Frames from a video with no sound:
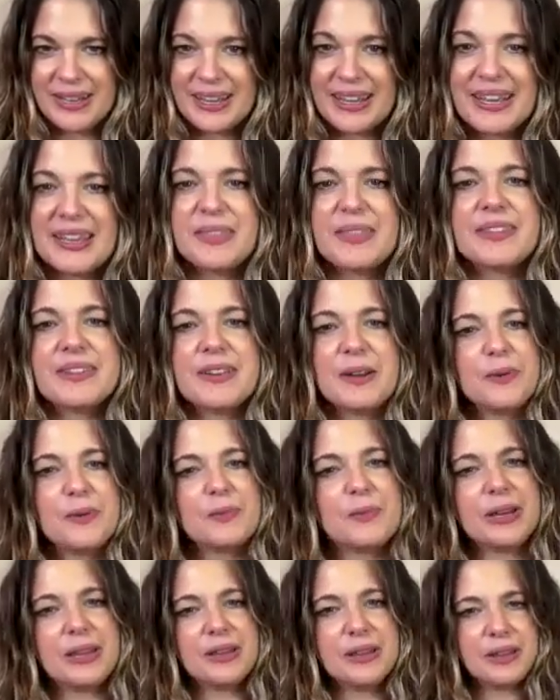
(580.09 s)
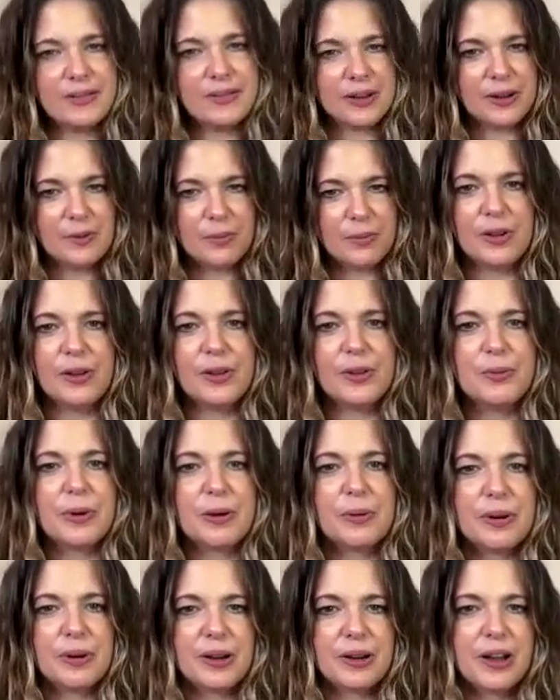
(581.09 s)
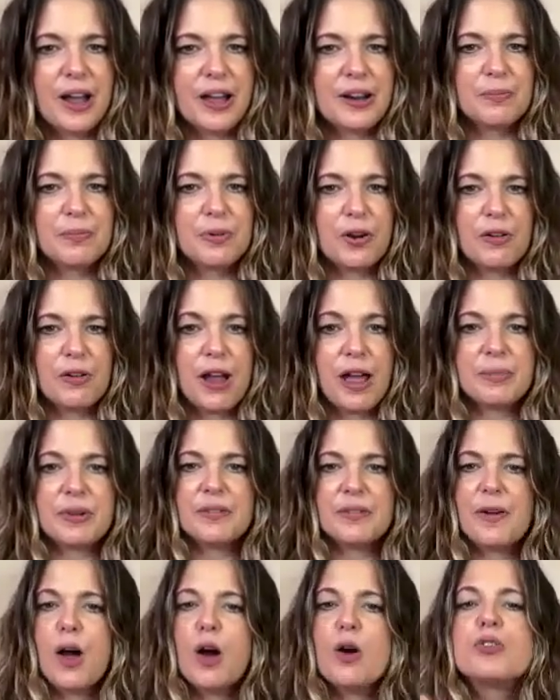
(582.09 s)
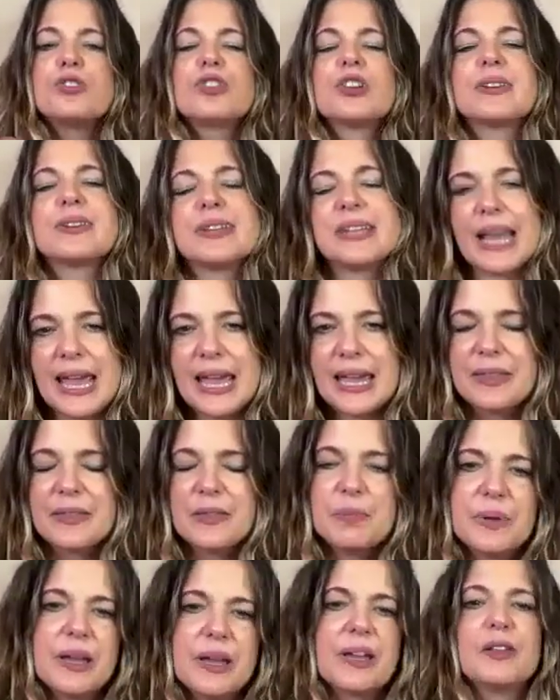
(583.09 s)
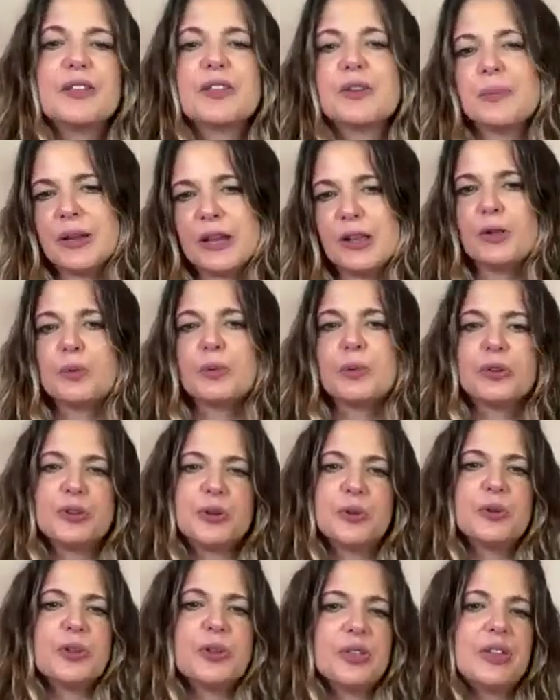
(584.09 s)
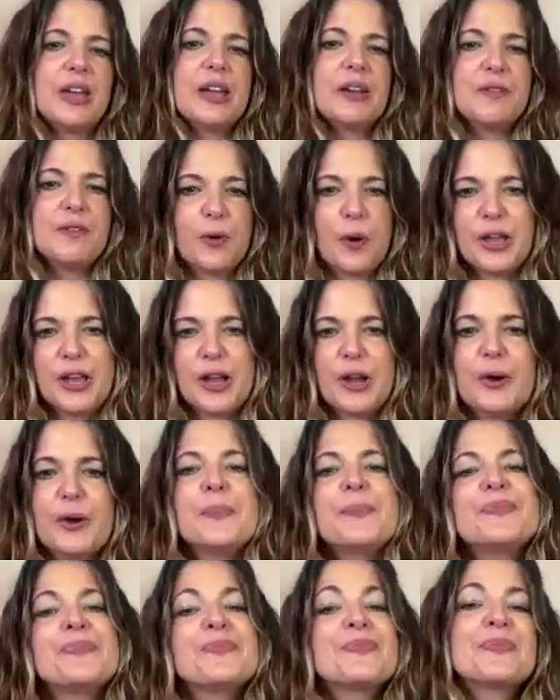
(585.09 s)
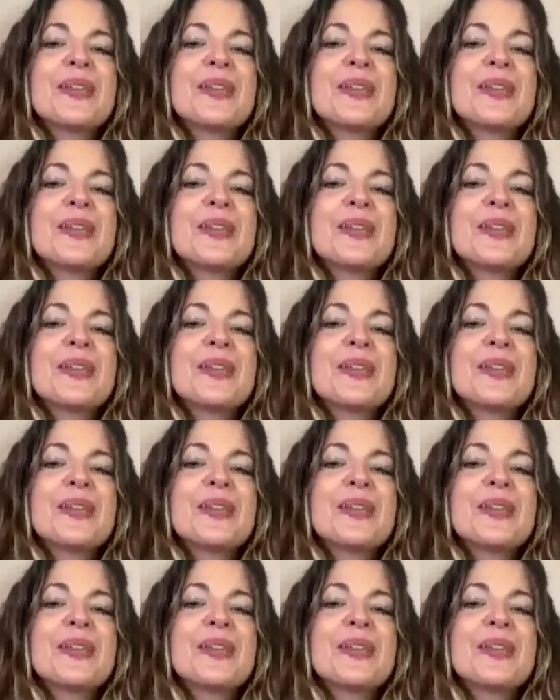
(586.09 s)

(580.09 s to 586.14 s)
Like, so we live in a world where we're kind of programmed of, oh, just take the pill will do the thing for you.